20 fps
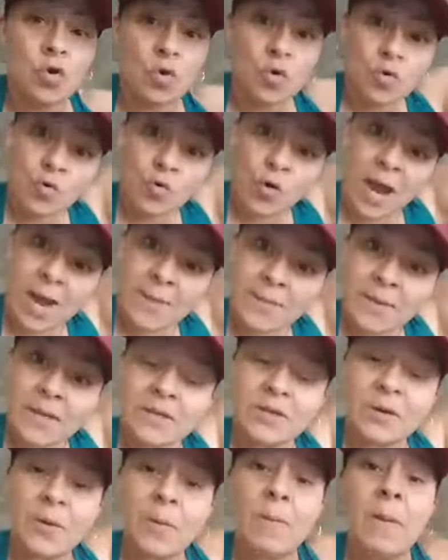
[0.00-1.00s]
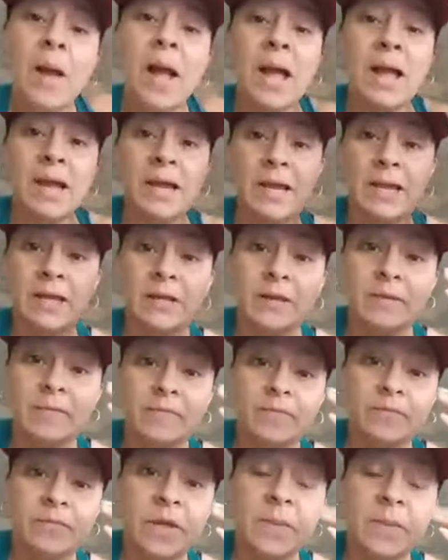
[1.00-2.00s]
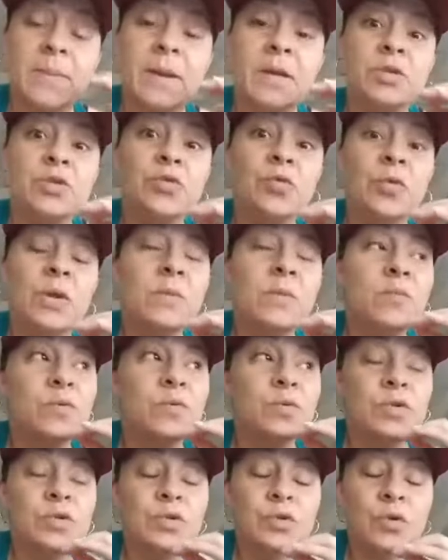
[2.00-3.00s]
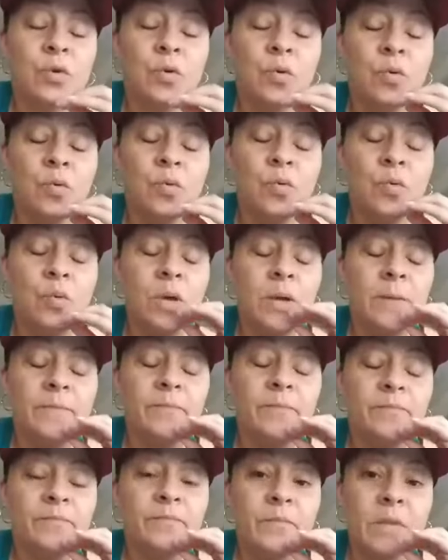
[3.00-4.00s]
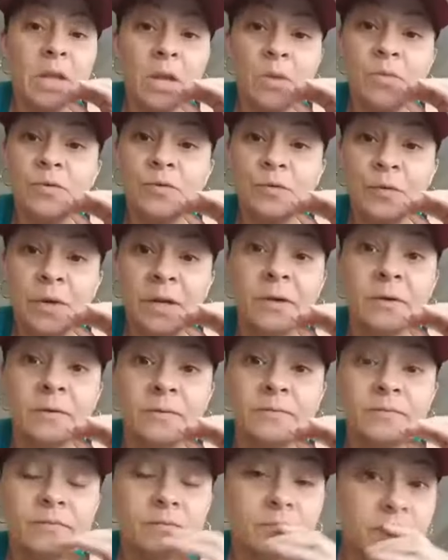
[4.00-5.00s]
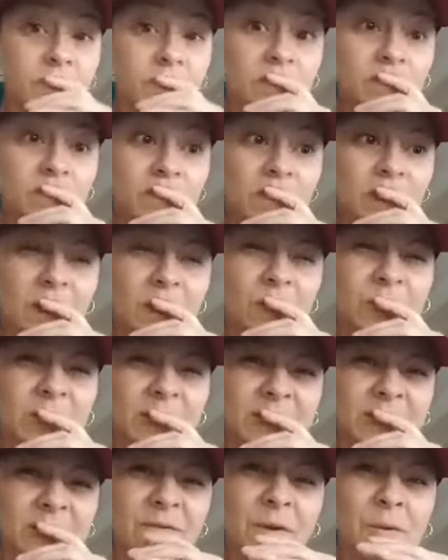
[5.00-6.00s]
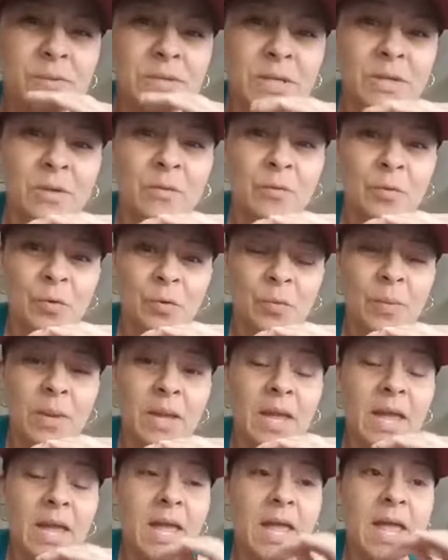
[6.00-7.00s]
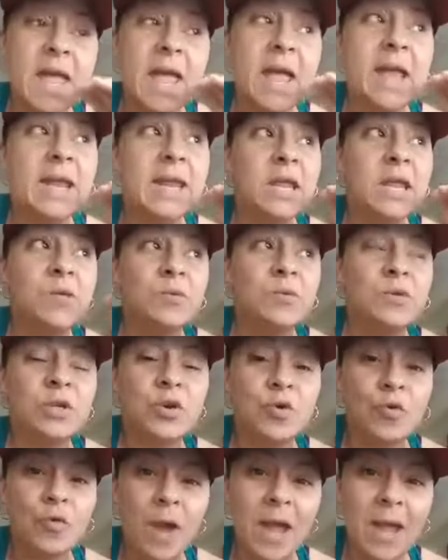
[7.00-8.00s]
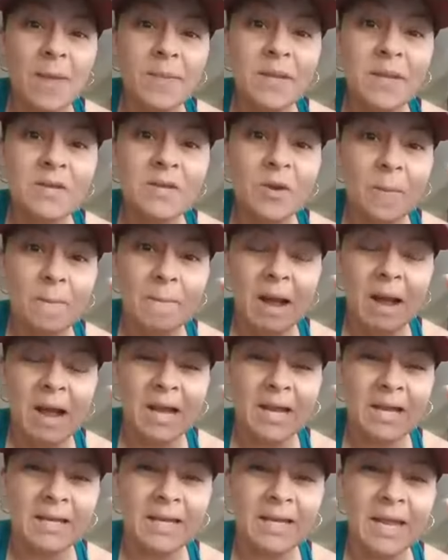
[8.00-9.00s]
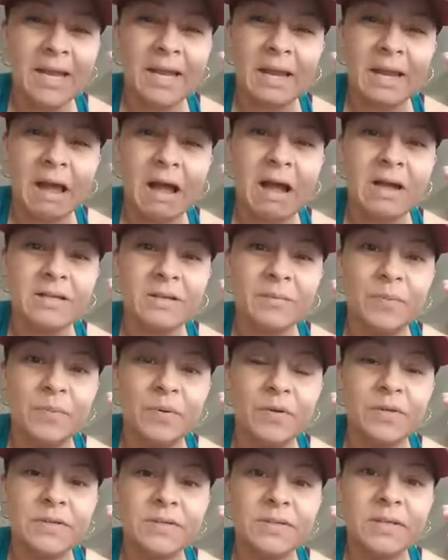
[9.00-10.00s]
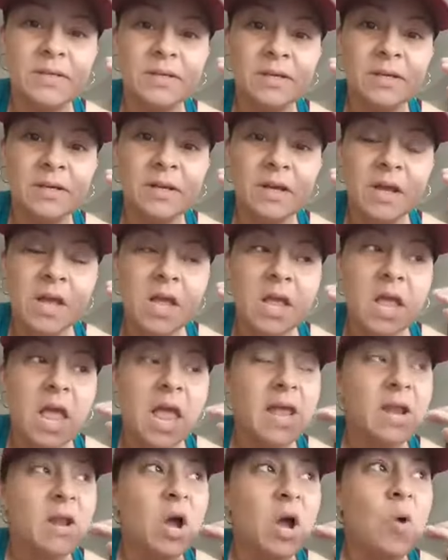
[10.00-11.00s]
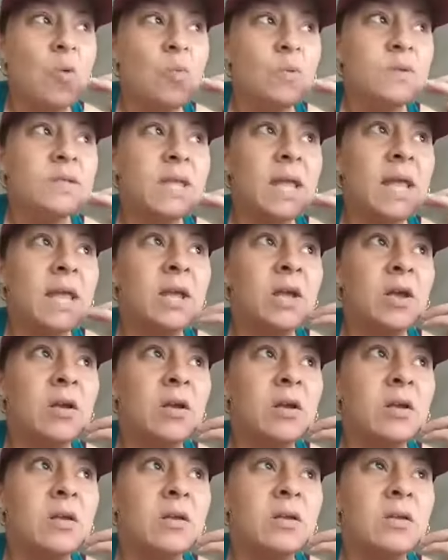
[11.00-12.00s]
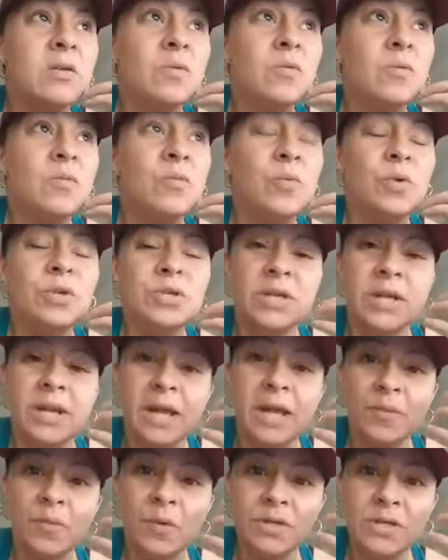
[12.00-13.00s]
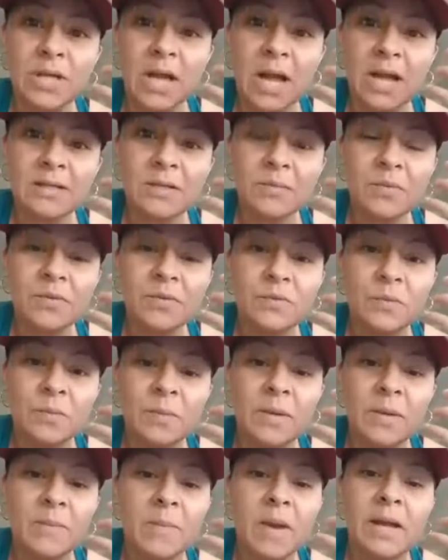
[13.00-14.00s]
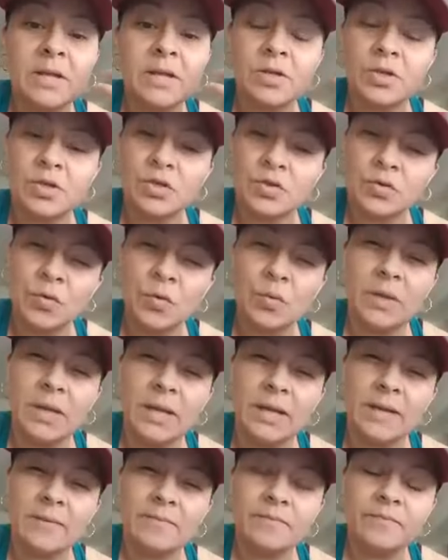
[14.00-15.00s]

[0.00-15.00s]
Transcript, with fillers: grabbing their mind. And my dream was so, it was real. It was as if I was in the room. And he was grabbing their mind like an octopus. And almost like, which, which octopus would mean mind controlling.